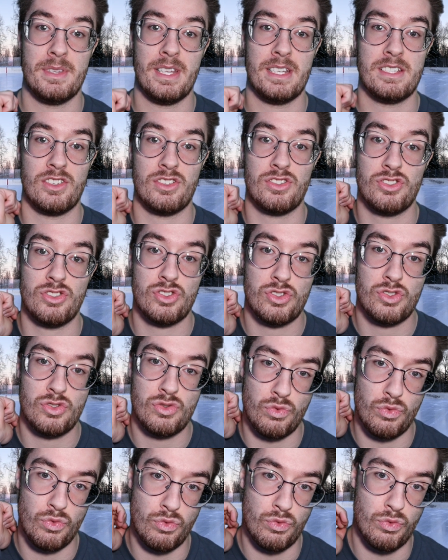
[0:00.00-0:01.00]
that's
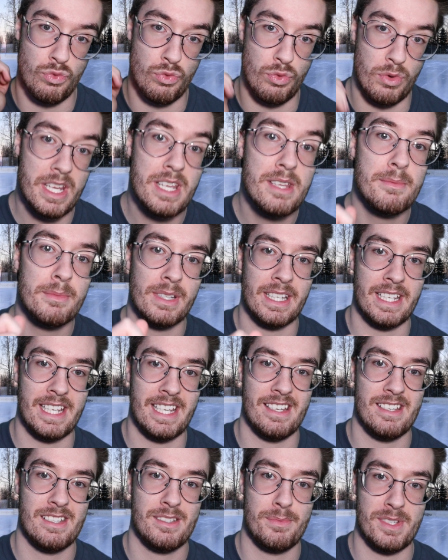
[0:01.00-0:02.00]

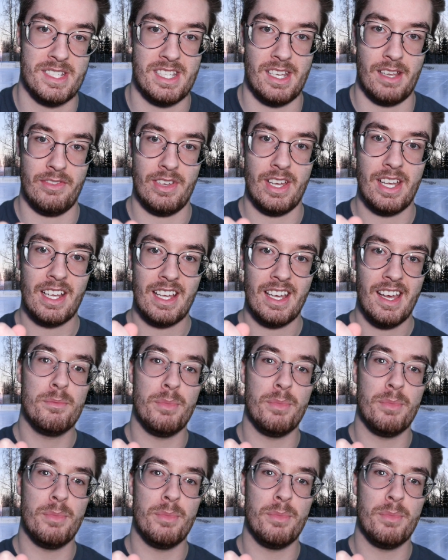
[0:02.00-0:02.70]
extremely specific,